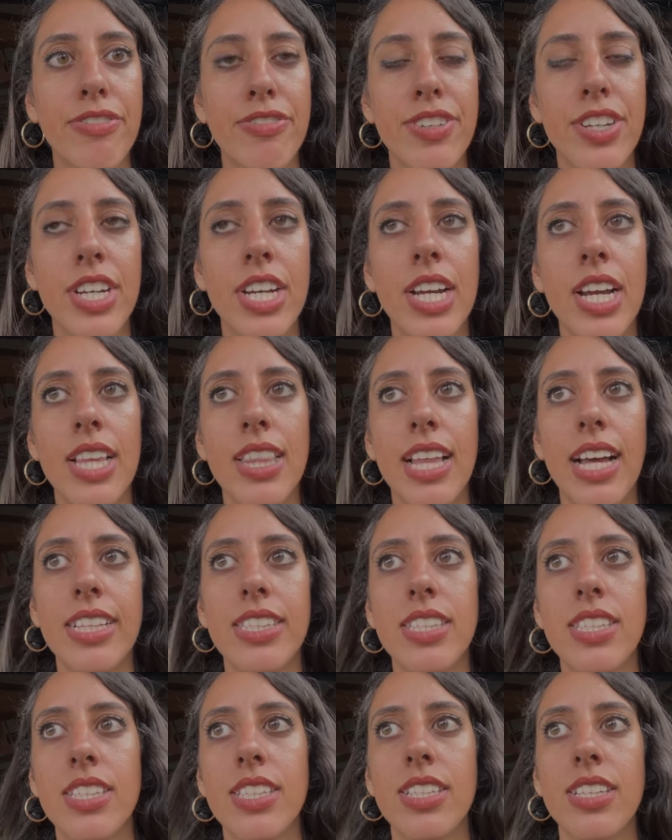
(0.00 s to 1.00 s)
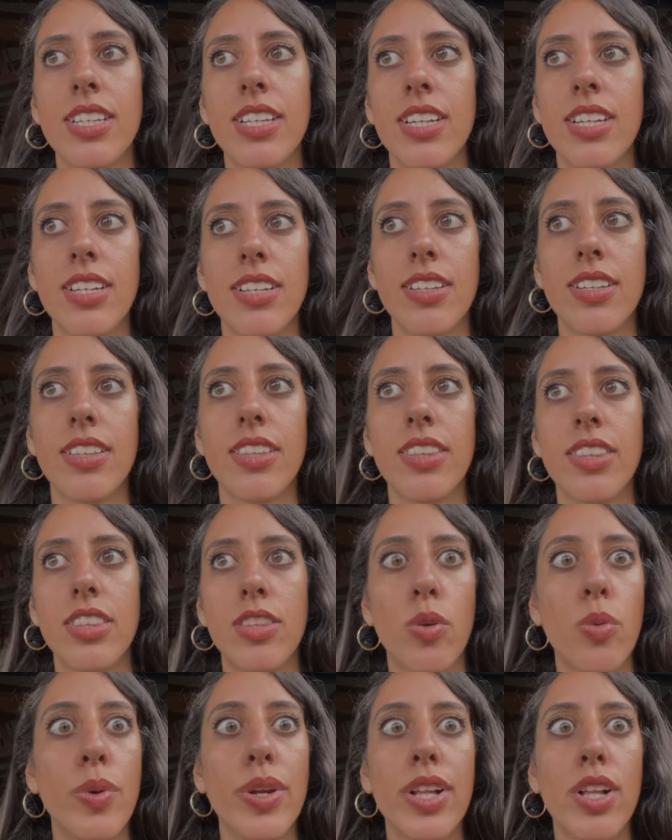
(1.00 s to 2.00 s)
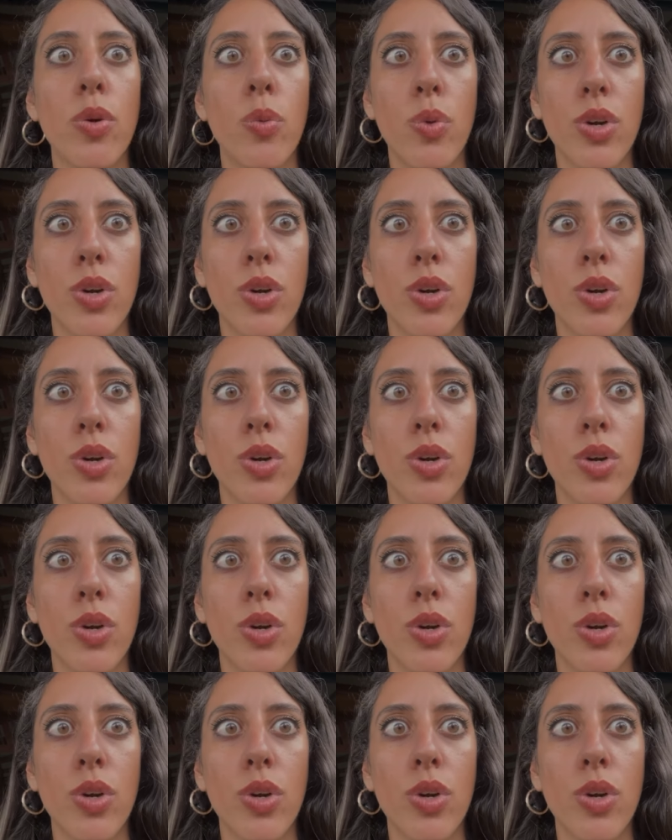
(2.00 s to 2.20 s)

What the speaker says: That's the real world.